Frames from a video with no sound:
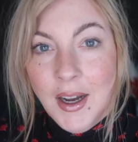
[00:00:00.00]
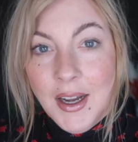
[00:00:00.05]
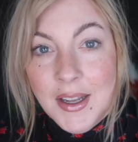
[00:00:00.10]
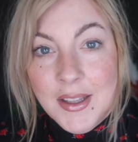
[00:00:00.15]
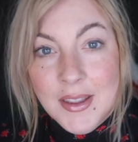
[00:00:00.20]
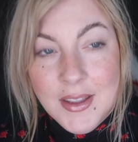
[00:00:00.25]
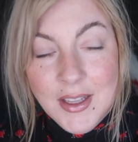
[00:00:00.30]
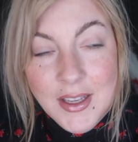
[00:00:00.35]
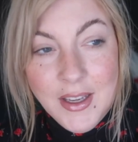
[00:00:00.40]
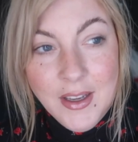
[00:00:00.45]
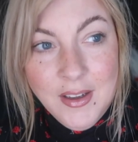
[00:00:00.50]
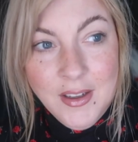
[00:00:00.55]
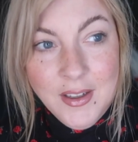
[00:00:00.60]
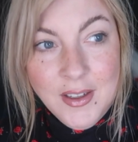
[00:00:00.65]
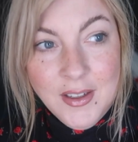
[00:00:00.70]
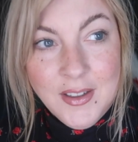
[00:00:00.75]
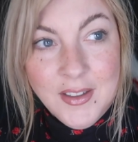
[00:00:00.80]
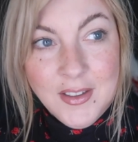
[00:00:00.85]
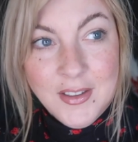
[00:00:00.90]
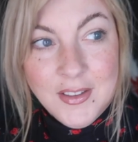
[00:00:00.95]
I think
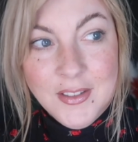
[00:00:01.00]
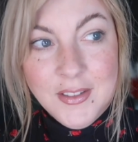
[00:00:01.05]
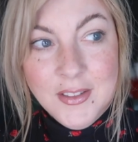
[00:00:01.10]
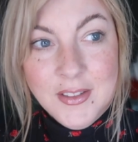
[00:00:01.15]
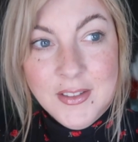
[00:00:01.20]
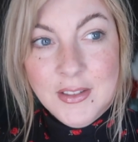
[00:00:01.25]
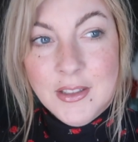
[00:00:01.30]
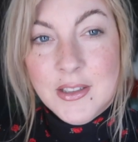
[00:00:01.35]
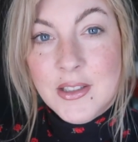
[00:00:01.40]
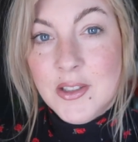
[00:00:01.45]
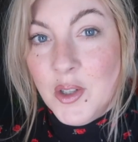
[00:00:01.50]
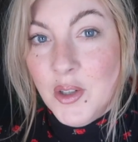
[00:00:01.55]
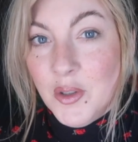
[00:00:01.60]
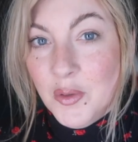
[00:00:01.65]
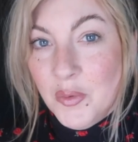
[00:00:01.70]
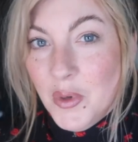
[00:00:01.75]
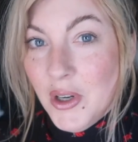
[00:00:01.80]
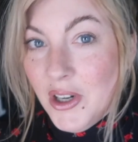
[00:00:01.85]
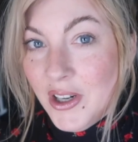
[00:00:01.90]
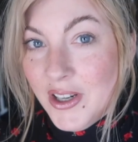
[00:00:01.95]
this
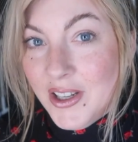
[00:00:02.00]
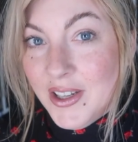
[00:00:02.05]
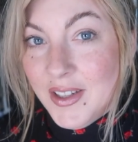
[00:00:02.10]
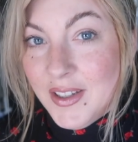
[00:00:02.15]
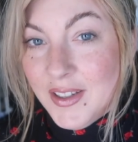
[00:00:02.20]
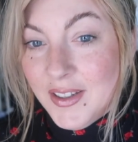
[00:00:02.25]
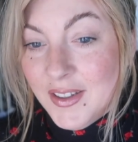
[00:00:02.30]
could work.